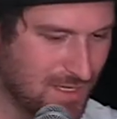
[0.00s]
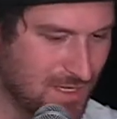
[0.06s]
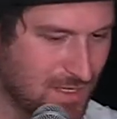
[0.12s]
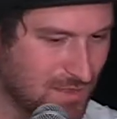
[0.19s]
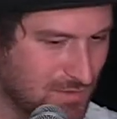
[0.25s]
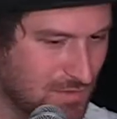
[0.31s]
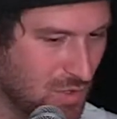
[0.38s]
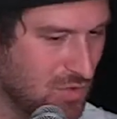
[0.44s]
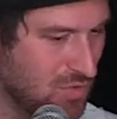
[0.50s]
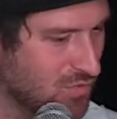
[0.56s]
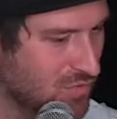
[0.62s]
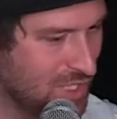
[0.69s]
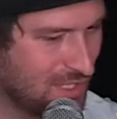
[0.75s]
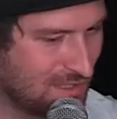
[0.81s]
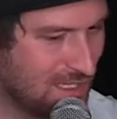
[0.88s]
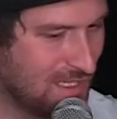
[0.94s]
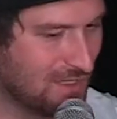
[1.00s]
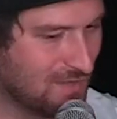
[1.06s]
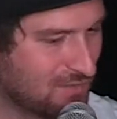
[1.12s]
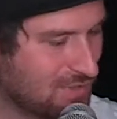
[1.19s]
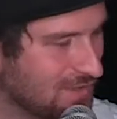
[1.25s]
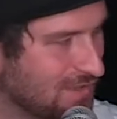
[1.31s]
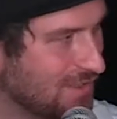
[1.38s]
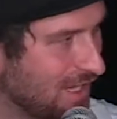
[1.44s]
So we are dealing
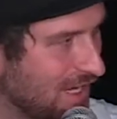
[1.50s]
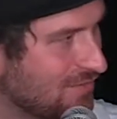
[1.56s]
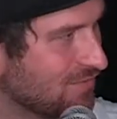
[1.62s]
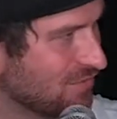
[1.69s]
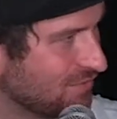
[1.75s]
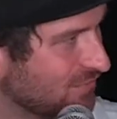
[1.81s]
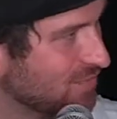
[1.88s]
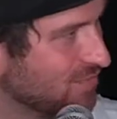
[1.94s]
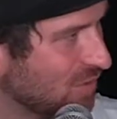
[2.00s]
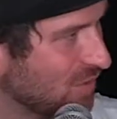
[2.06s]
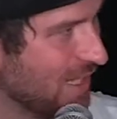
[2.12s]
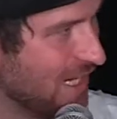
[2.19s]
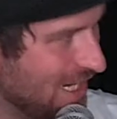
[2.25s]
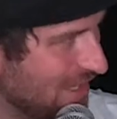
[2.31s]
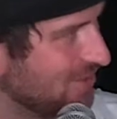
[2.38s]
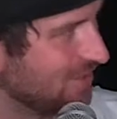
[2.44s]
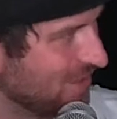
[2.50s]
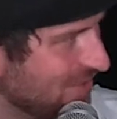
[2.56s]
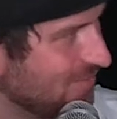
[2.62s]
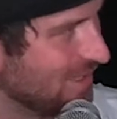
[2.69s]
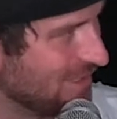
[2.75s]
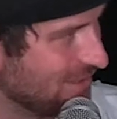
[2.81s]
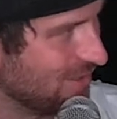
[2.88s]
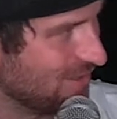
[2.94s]
with the travel of the book actually
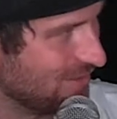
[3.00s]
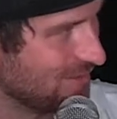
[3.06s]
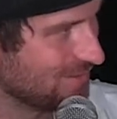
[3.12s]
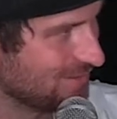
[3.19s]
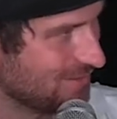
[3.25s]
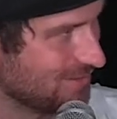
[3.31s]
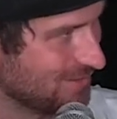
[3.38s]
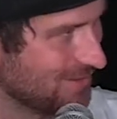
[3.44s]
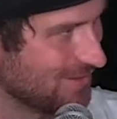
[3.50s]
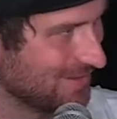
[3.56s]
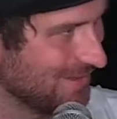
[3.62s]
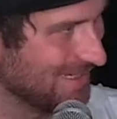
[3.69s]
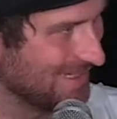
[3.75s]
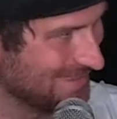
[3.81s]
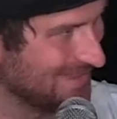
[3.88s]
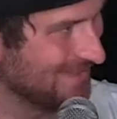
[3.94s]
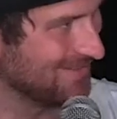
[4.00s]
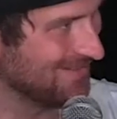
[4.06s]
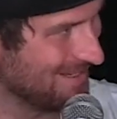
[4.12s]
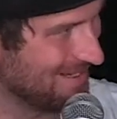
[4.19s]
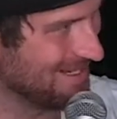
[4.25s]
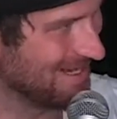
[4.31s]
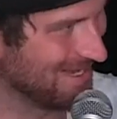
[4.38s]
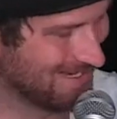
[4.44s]
quite a lot also. So it's
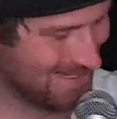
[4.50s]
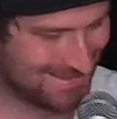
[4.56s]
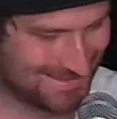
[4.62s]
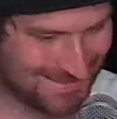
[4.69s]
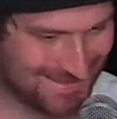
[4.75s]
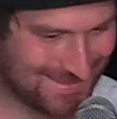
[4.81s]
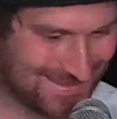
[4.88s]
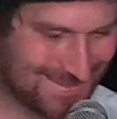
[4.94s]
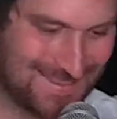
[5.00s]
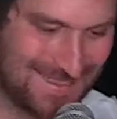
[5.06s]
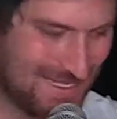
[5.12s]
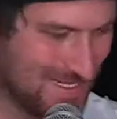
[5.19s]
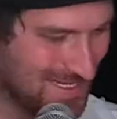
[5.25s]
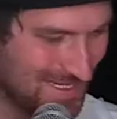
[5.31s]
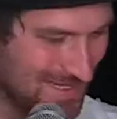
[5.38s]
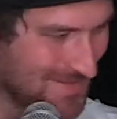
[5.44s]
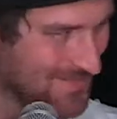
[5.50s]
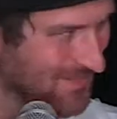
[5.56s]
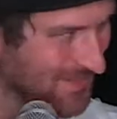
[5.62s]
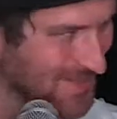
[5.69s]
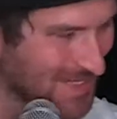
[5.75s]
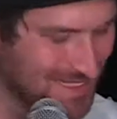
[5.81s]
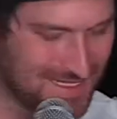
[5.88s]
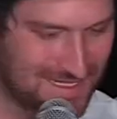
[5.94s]
very nice that
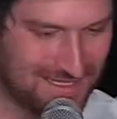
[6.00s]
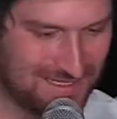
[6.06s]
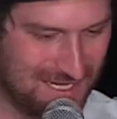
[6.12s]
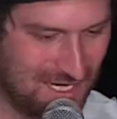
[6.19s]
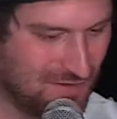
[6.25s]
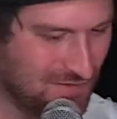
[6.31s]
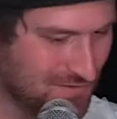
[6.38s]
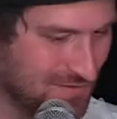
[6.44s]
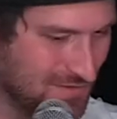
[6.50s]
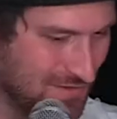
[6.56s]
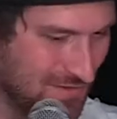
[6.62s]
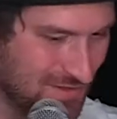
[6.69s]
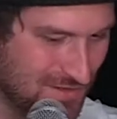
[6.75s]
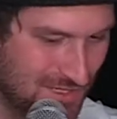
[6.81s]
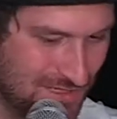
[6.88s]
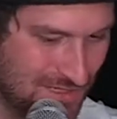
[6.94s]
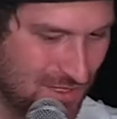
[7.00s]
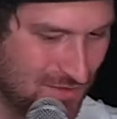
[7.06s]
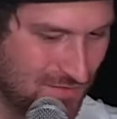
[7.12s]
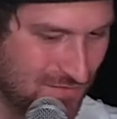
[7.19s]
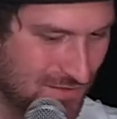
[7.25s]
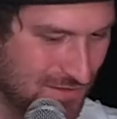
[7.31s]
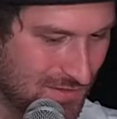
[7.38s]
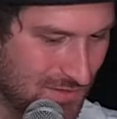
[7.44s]
it kind of
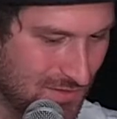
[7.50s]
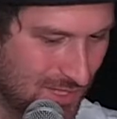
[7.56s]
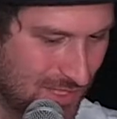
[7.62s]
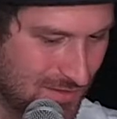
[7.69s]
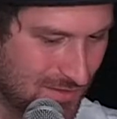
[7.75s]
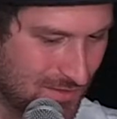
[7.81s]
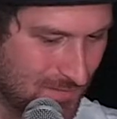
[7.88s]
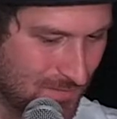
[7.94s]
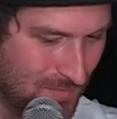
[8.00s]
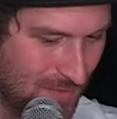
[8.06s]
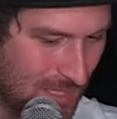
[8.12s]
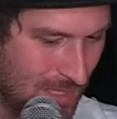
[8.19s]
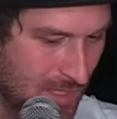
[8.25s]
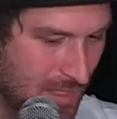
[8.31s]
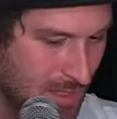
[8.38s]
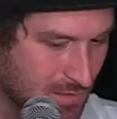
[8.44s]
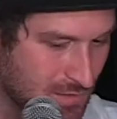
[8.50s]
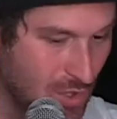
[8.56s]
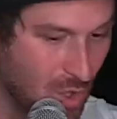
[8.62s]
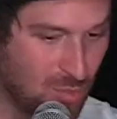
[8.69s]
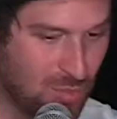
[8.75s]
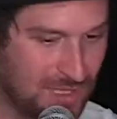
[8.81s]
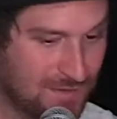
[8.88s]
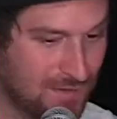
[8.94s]
fits together. So,
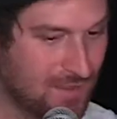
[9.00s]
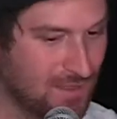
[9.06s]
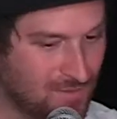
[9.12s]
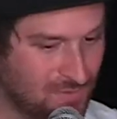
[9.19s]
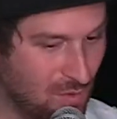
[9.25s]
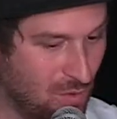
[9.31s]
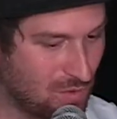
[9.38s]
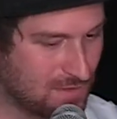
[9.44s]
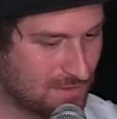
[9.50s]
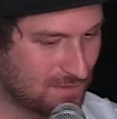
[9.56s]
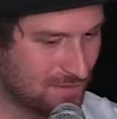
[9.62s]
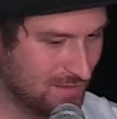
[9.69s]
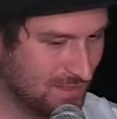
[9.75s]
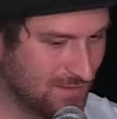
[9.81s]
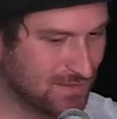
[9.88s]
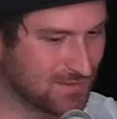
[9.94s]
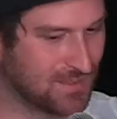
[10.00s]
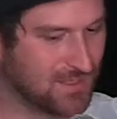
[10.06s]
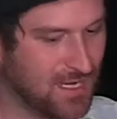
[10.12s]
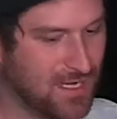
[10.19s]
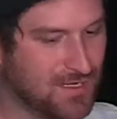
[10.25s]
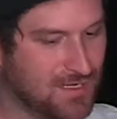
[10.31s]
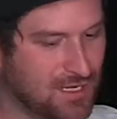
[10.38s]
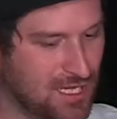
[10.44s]
but of course, this is
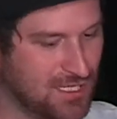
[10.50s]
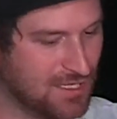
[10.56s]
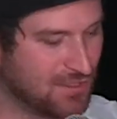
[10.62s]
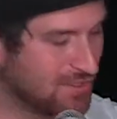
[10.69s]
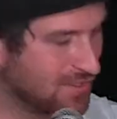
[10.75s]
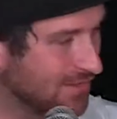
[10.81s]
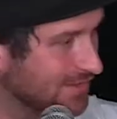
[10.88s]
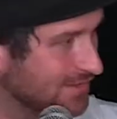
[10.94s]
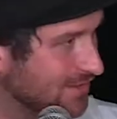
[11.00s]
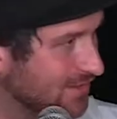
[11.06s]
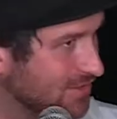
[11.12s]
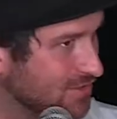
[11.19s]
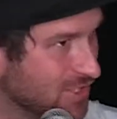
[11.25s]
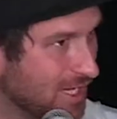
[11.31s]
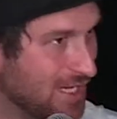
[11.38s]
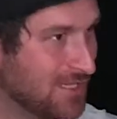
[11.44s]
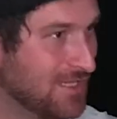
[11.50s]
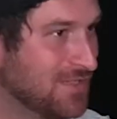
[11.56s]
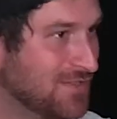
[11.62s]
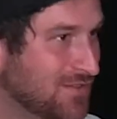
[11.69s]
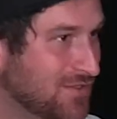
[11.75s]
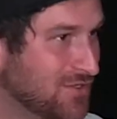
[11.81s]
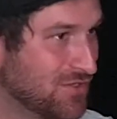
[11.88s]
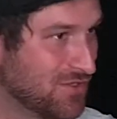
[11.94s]
then another research, and
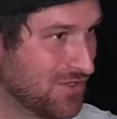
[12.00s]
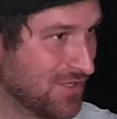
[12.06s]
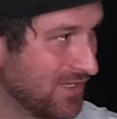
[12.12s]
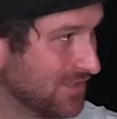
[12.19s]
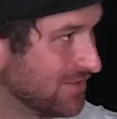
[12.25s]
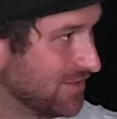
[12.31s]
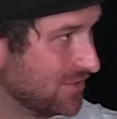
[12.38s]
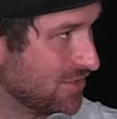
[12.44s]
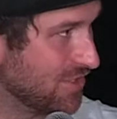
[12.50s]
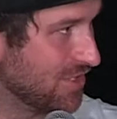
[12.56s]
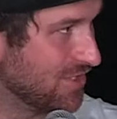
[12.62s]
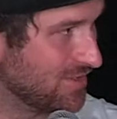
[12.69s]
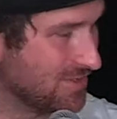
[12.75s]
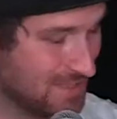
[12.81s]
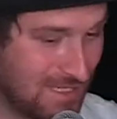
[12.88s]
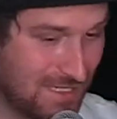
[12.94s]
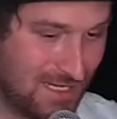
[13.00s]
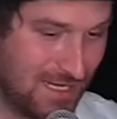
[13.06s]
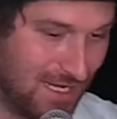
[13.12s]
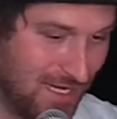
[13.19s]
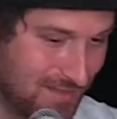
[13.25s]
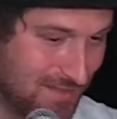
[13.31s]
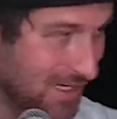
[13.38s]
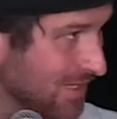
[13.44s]
this research here,
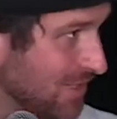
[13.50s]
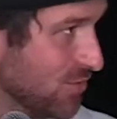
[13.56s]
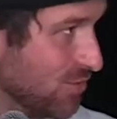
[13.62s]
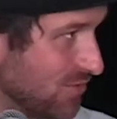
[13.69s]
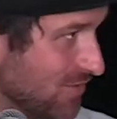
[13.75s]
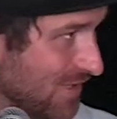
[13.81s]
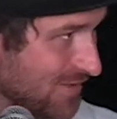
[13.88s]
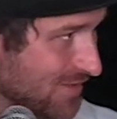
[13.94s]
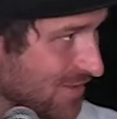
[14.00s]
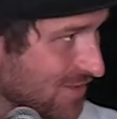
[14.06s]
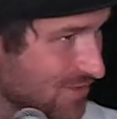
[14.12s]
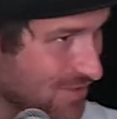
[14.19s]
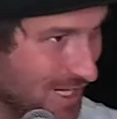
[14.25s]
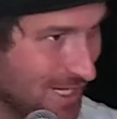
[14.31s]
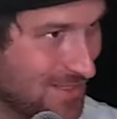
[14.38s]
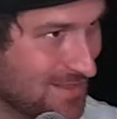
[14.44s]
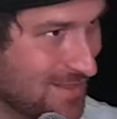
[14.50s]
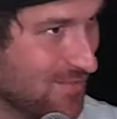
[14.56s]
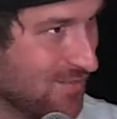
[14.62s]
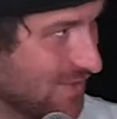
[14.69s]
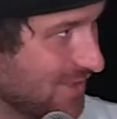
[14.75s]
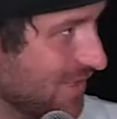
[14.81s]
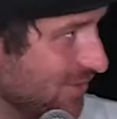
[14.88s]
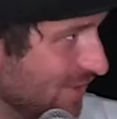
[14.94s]
as any good research, ends up
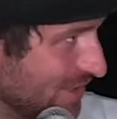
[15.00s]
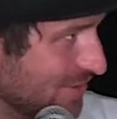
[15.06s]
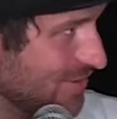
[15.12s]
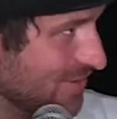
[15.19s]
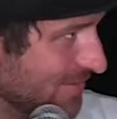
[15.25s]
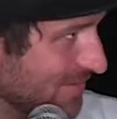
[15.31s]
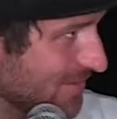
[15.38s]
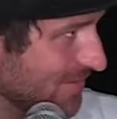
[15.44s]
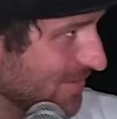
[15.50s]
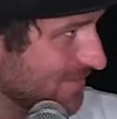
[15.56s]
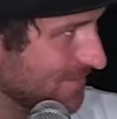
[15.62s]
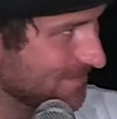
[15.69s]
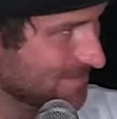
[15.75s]
with a question. No?